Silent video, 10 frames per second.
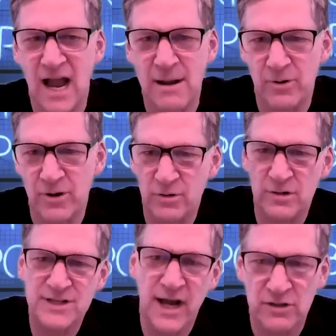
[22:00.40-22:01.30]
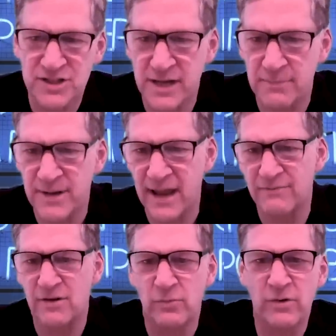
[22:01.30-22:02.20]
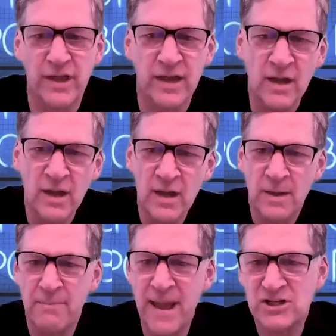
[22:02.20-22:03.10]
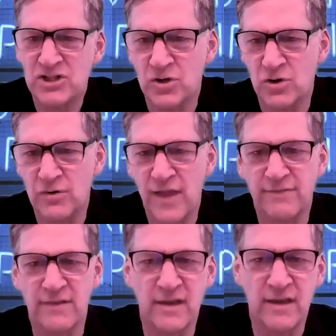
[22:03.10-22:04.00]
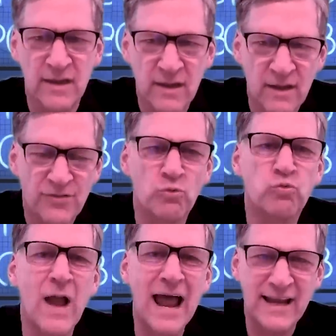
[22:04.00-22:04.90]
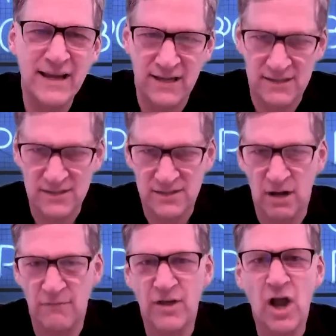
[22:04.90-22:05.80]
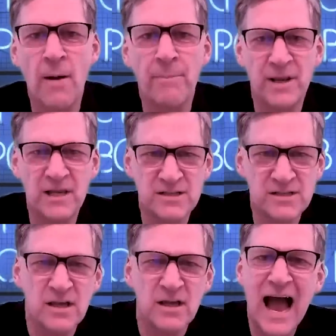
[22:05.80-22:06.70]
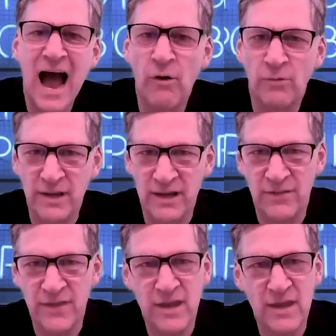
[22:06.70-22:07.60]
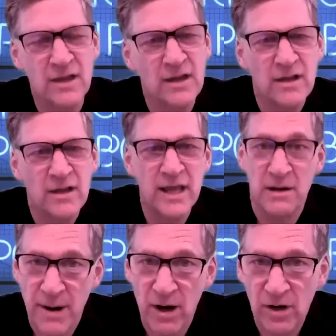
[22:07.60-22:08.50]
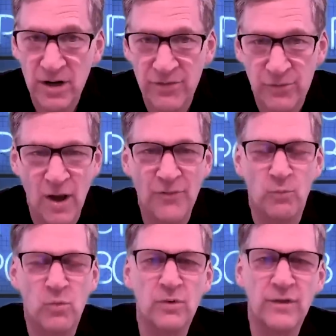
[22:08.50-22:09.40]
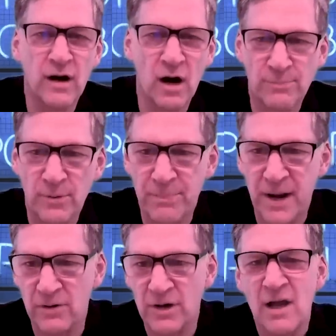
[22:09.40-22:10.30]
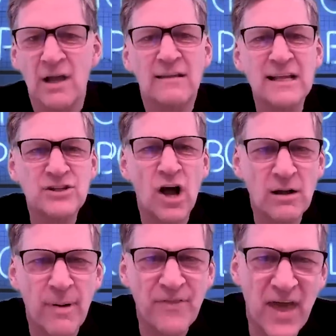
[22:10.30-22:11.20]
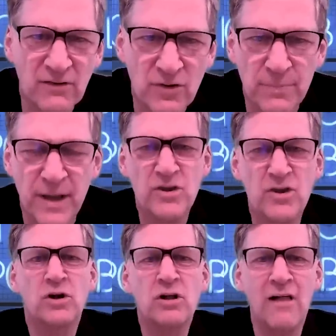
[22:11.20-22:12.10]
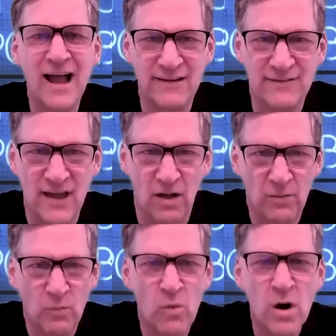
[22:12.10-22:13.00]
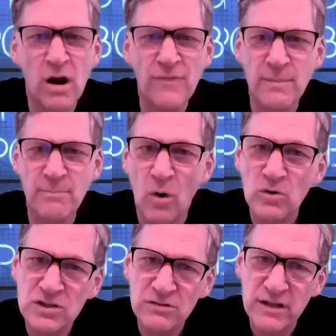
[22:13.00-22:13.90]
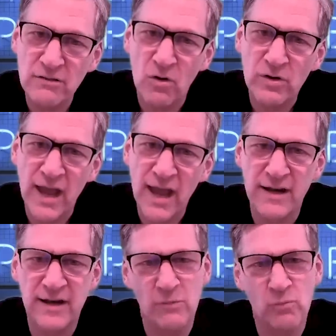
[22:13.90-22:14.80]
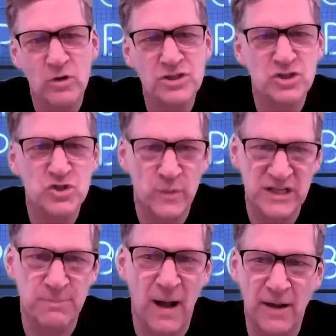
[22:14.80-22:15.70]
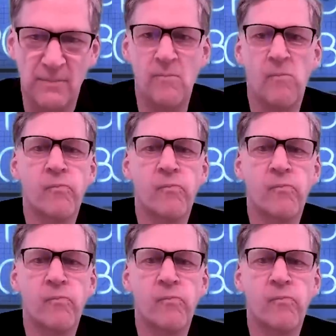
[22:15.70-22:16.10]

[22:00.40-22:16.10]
Cyber and your entire team, Dave, to really make sure that the readiness of the companies out in the in America and throughout the world are prepared. Let's talk about that a little bit. Your clientele, where are they mostly located and where's your sweet spot?